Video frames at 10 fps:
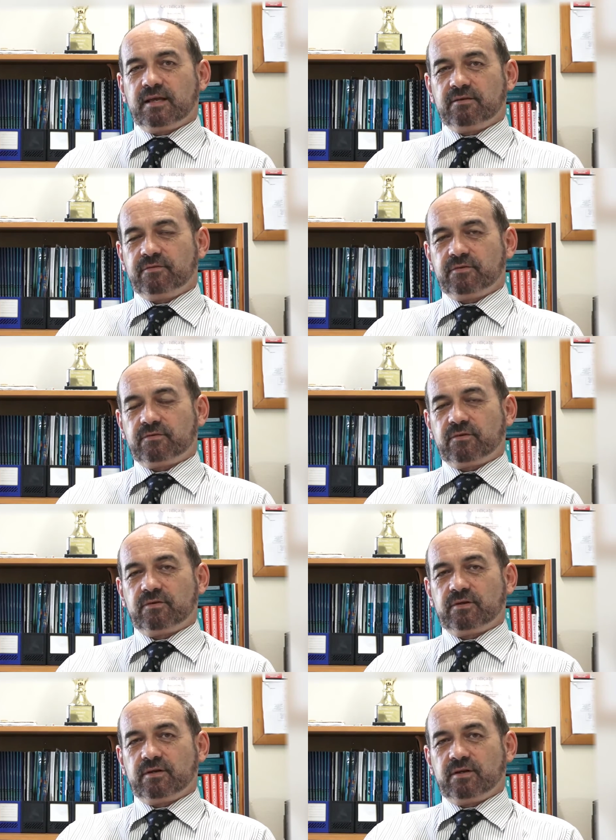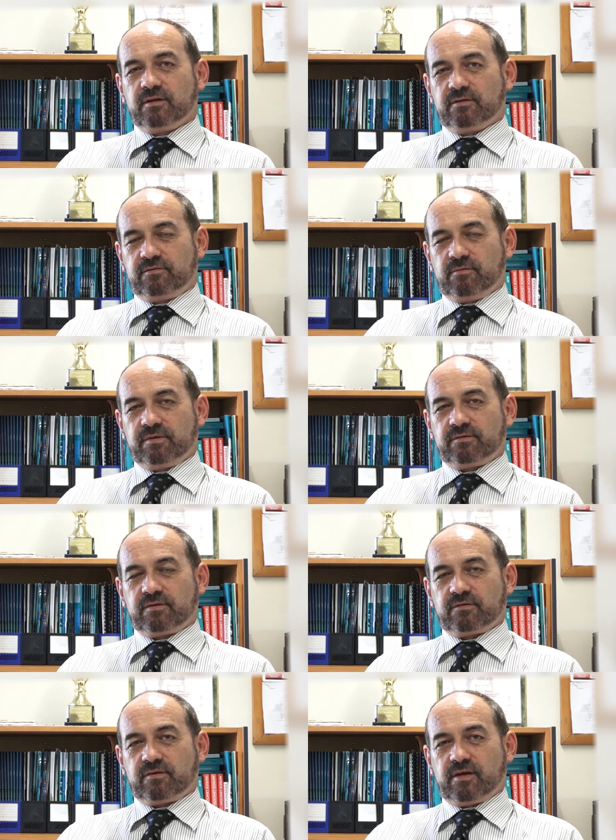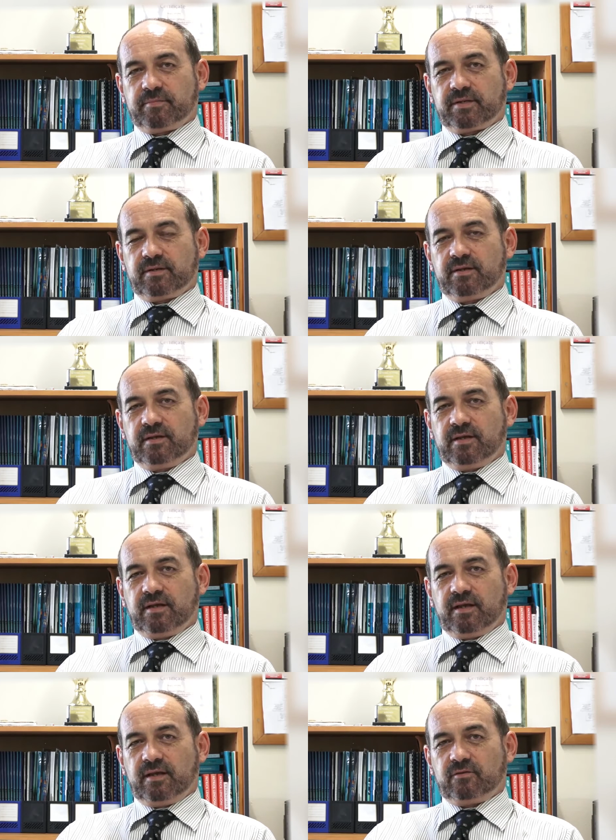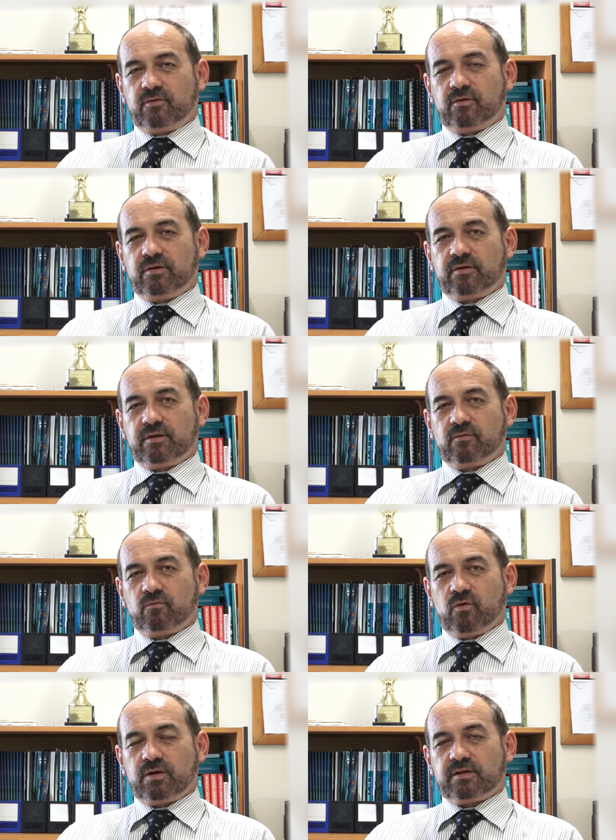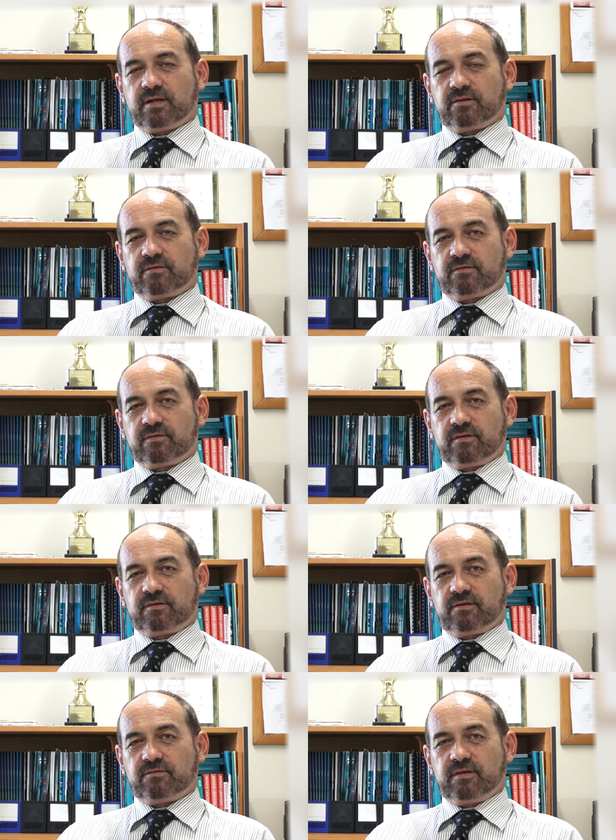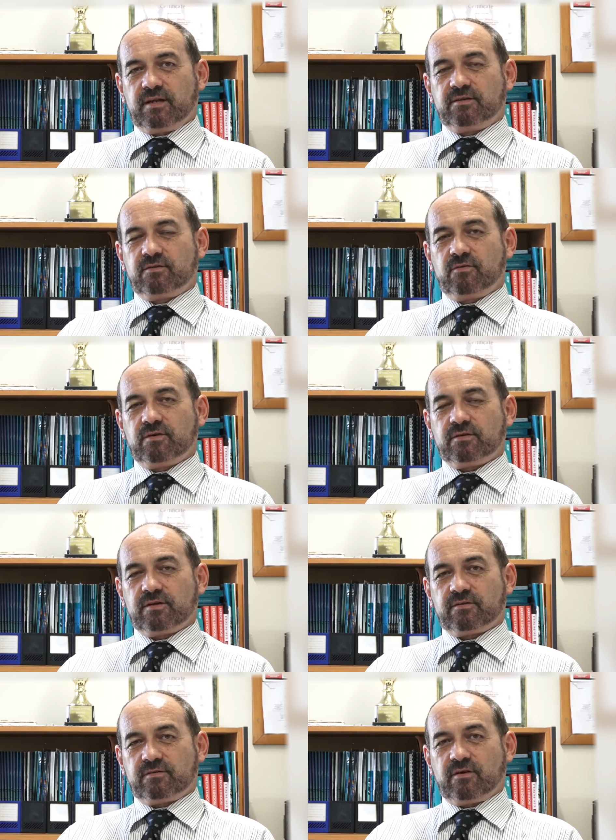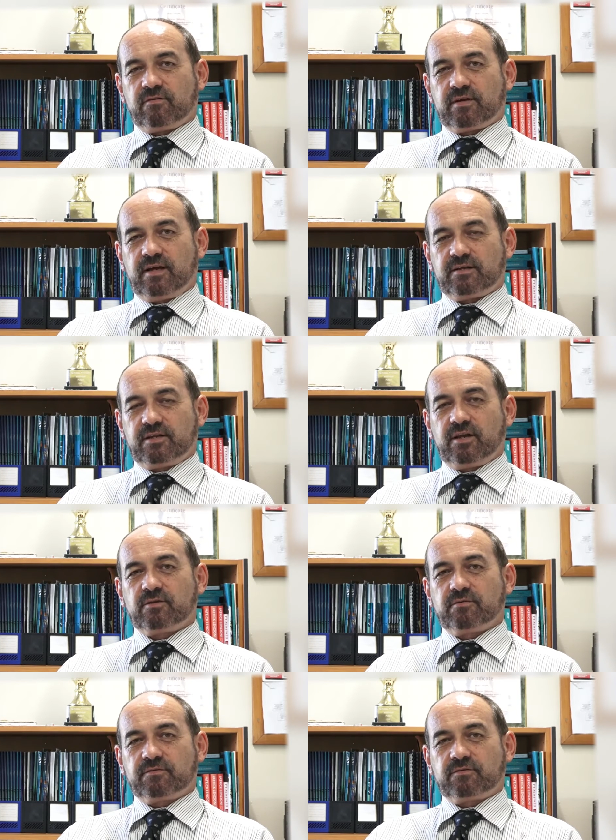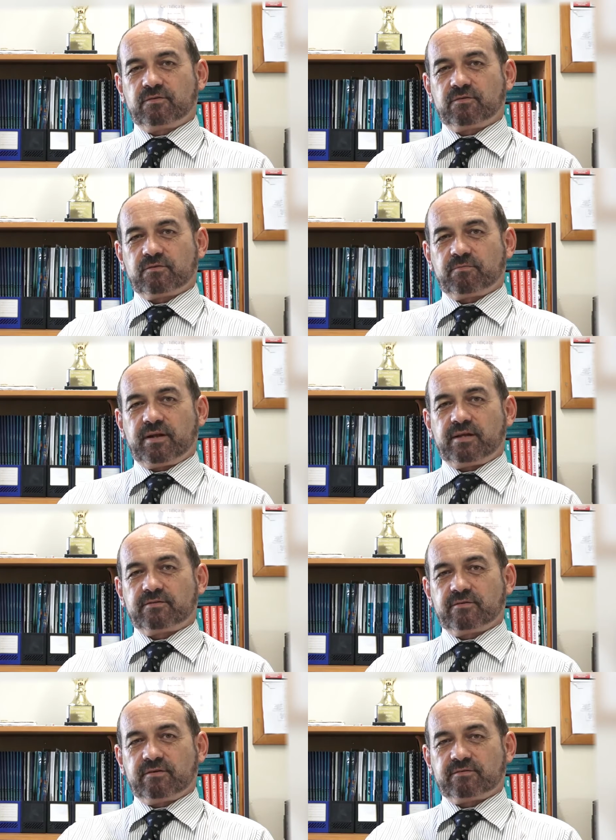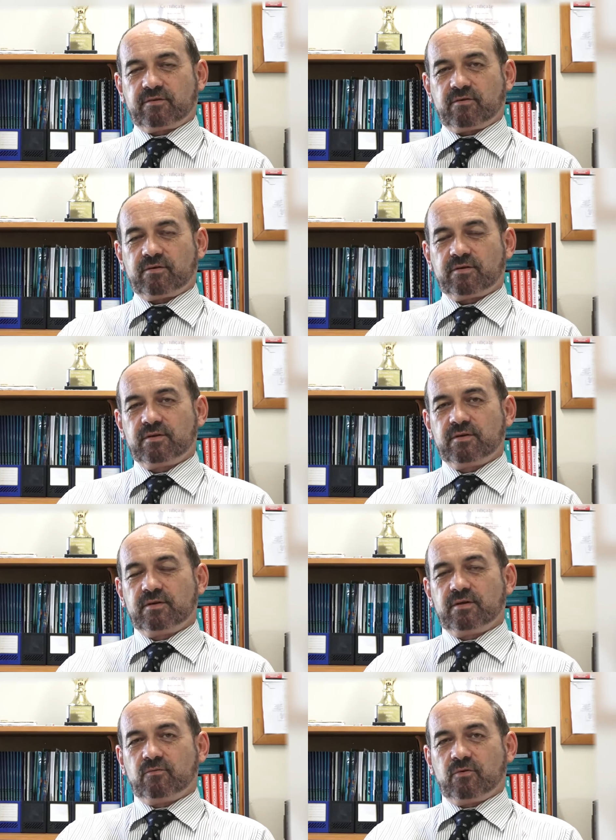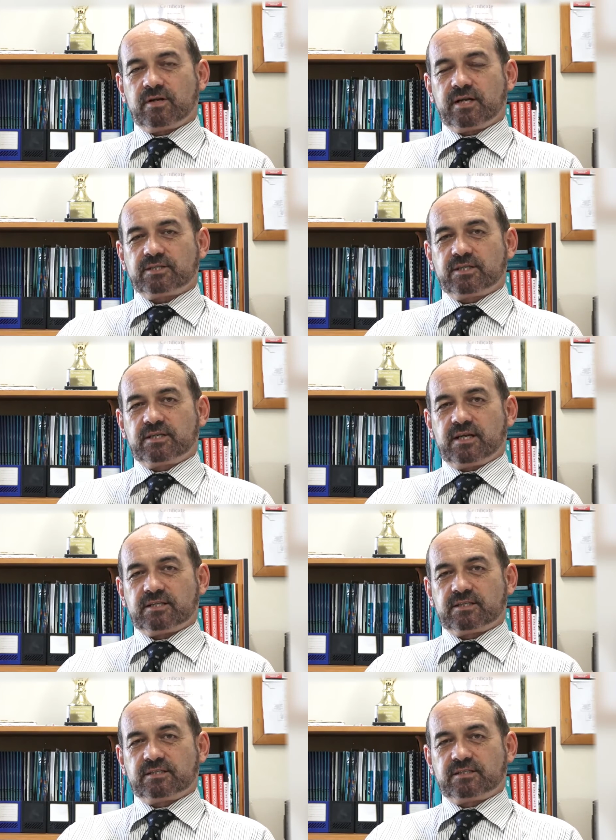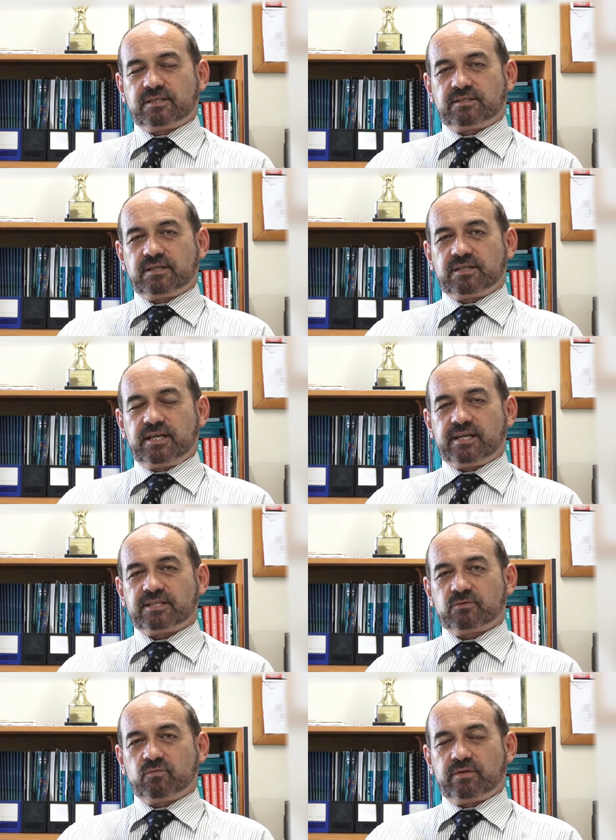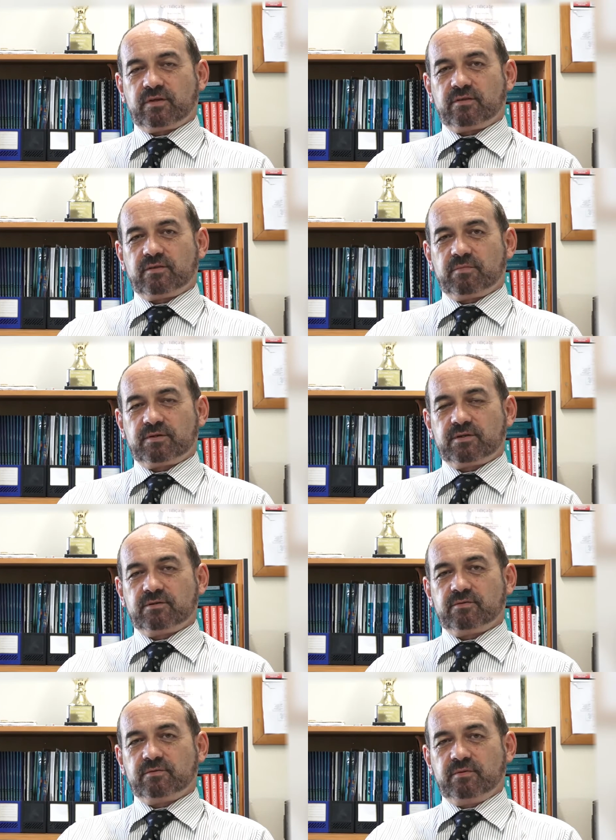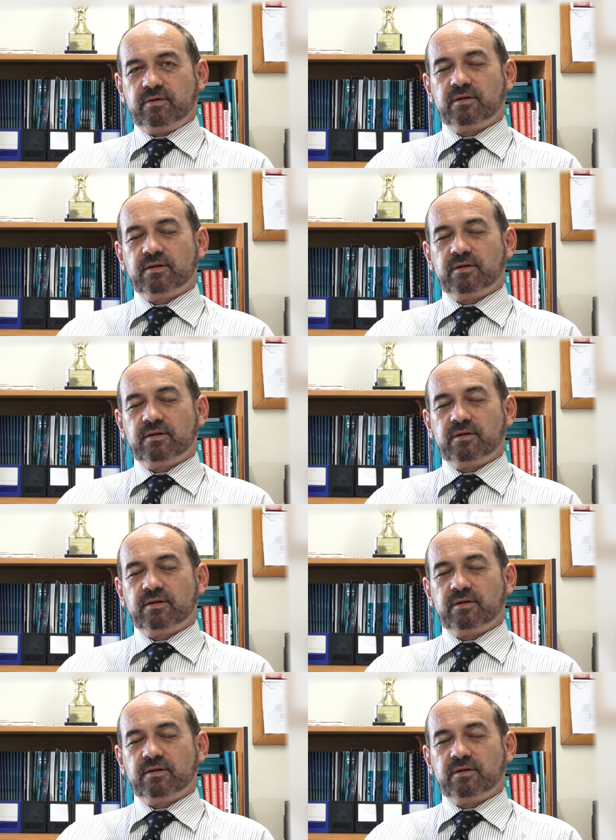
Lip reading: If a student submits an assignment, Turnitin, what it does is Turnitin itself can't tell you whether the student is plagiarised or not. What it actually does is it detects whether the material